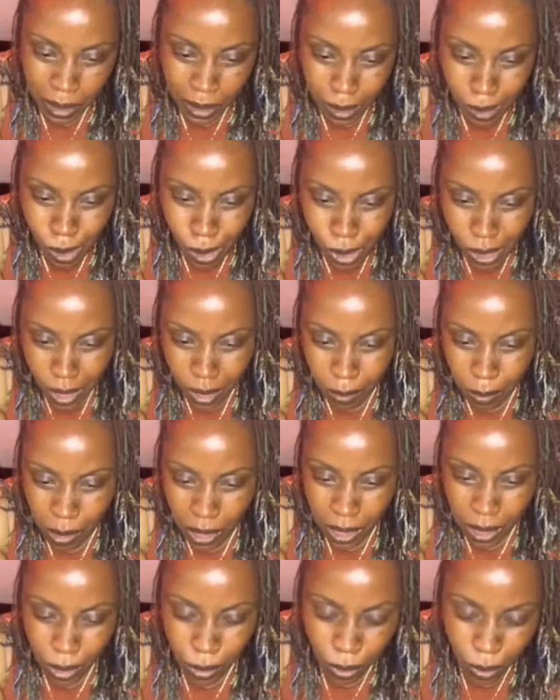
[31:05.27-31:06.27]
chef in the
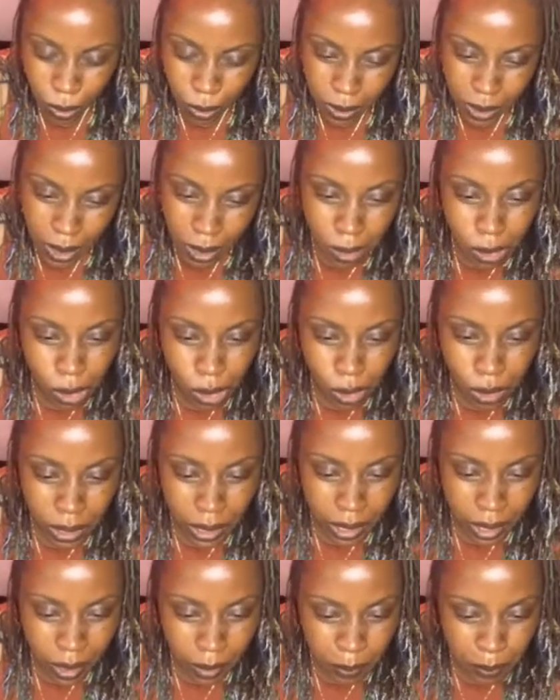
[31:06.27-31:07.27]
cruise industry?
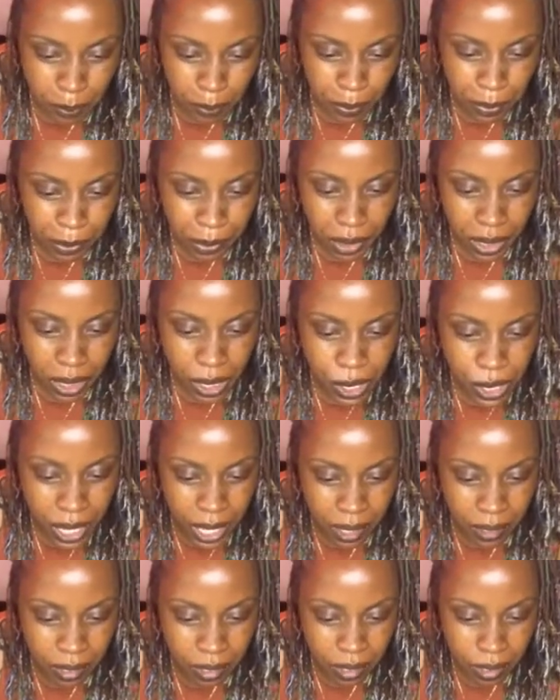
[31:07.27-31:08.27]
Chef?
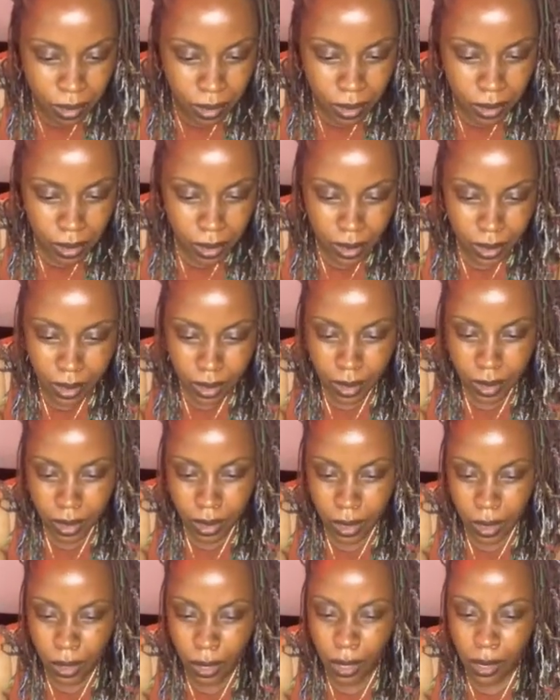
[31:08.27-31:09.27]
Do you
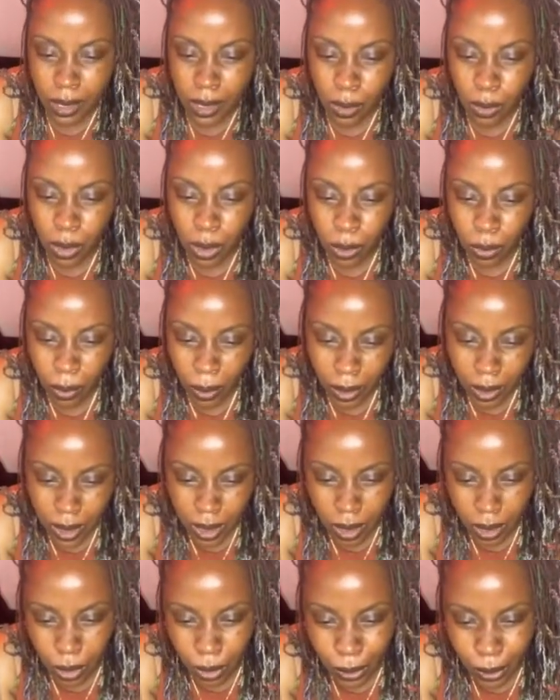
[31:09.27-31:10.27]
know someone who works in the
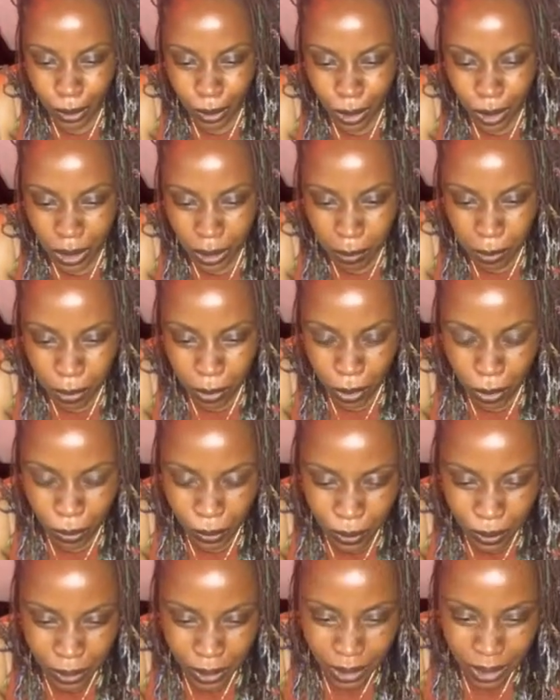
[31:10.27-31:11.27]
cruise ships or the
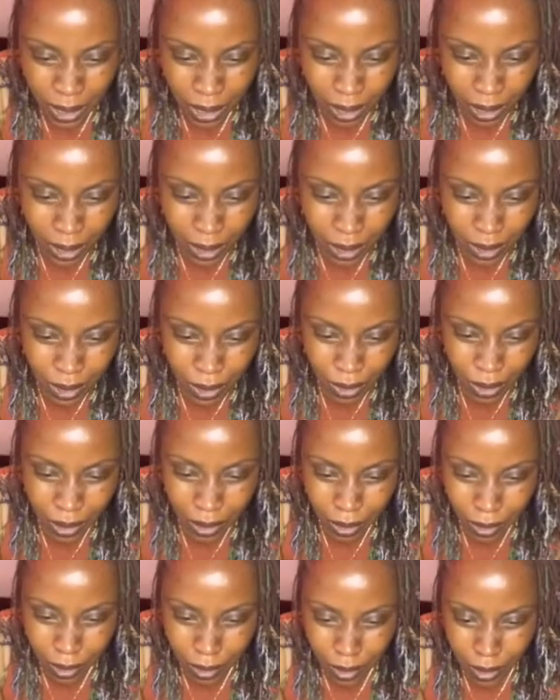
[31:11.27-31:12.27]
cruise lines or
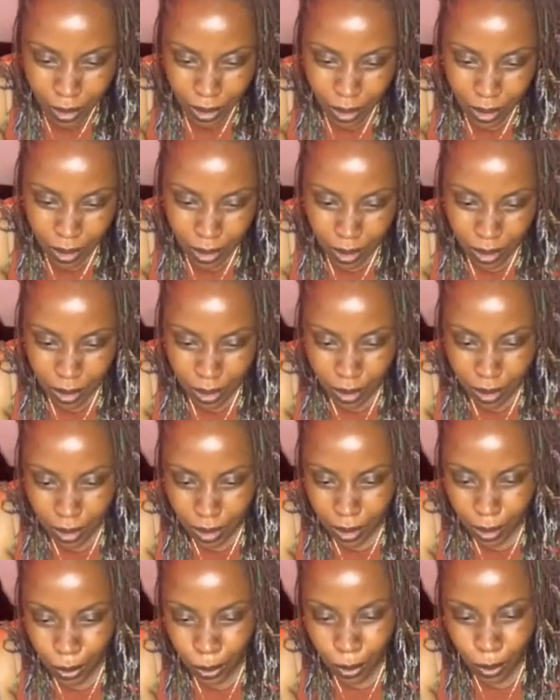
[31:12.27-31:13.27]

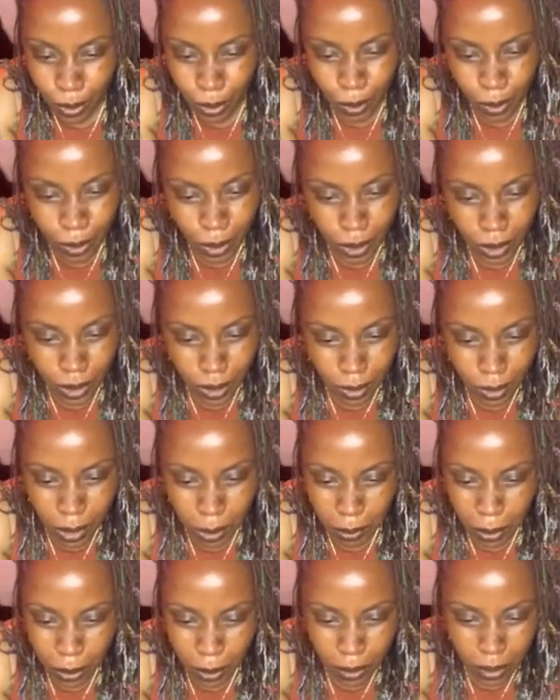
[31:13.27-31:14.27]
cruise the
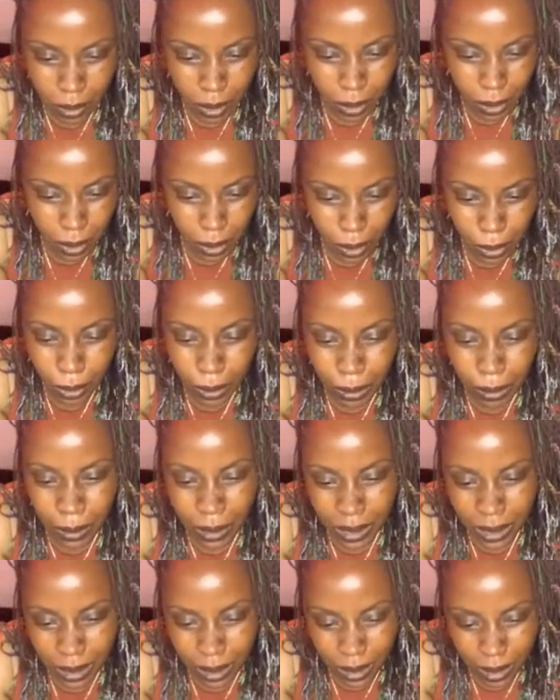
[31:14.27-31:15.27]
boat the
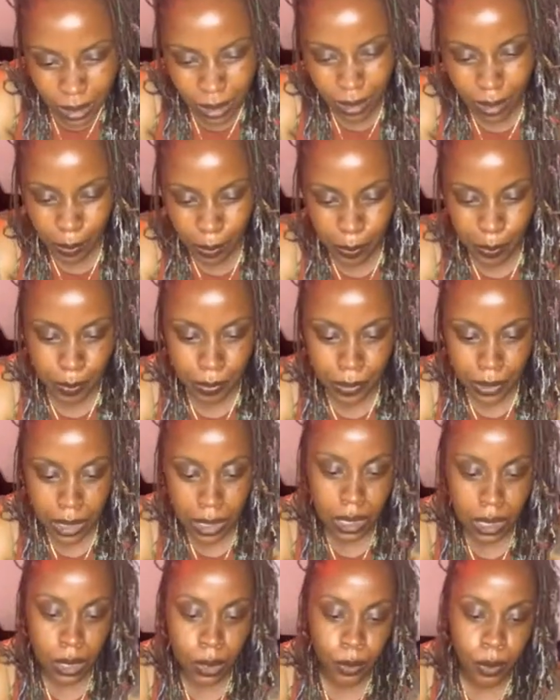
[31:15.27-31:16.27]
cruises?
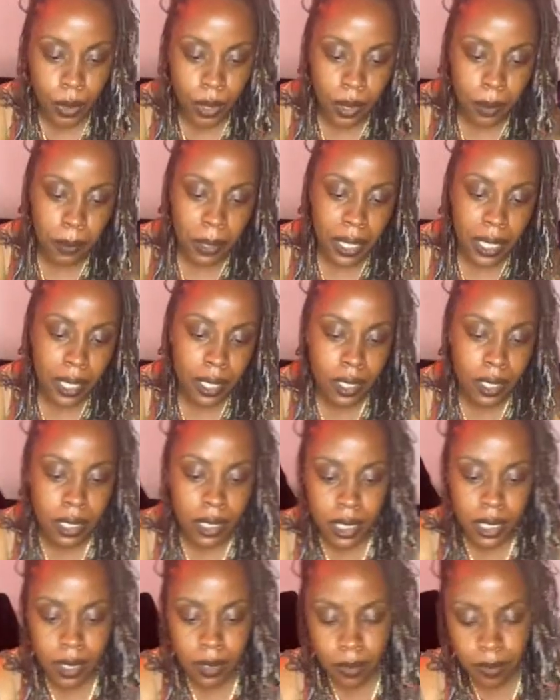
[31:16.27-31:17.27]
Welcome in.
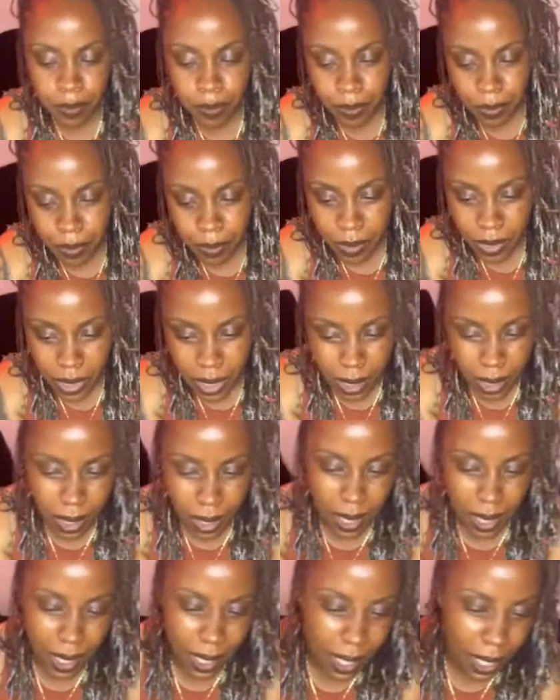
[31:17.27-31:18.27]

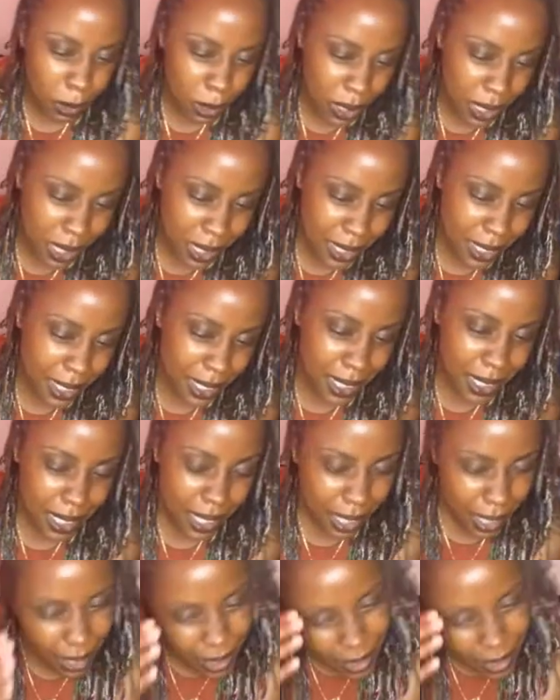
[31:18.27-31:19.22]
Everything's and